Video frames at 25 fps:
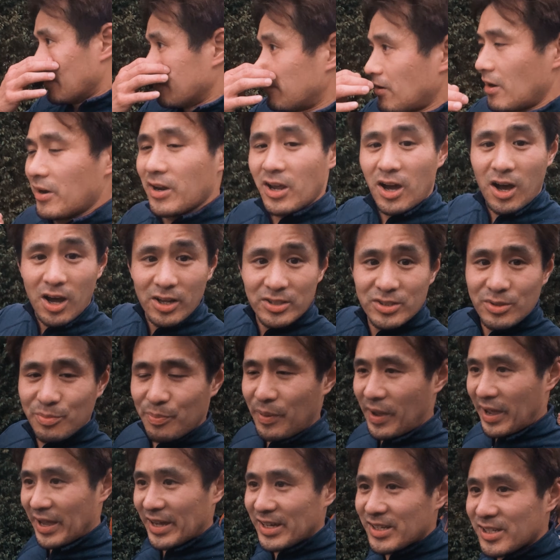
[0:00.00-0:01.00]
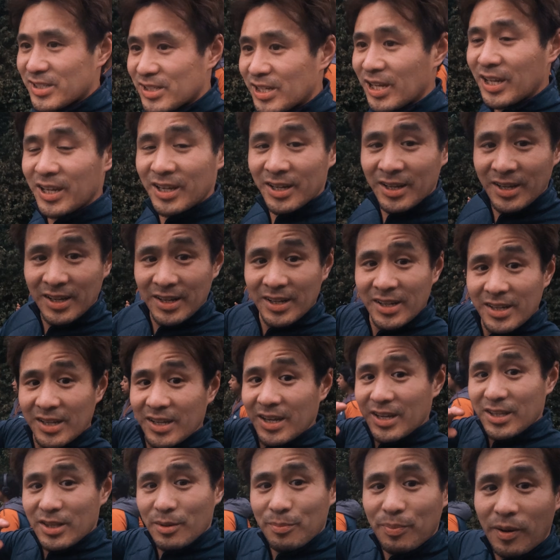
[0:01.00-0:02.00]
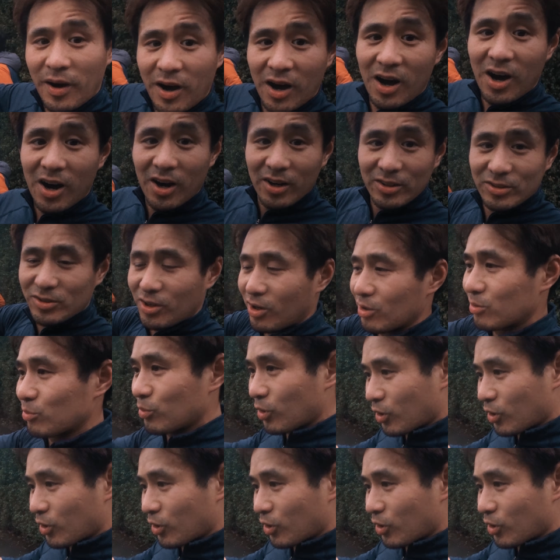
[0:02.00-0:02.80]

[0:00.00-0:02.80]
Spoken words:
Very hard to pace in the park, dog